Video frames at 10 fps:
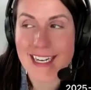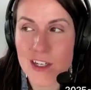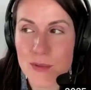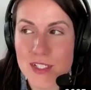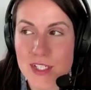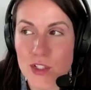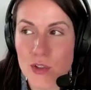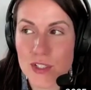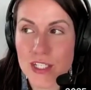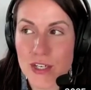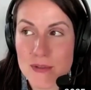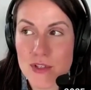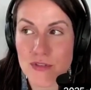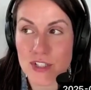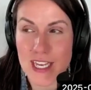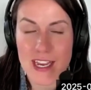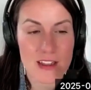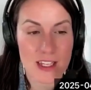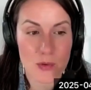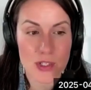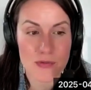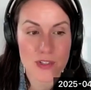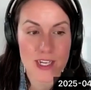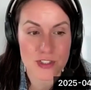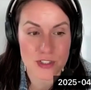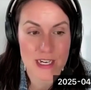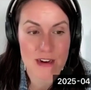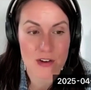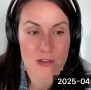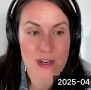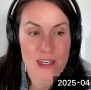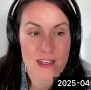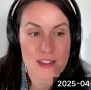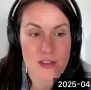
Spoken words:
I almost ignore. Sometimes you forget like what you've filtered out already.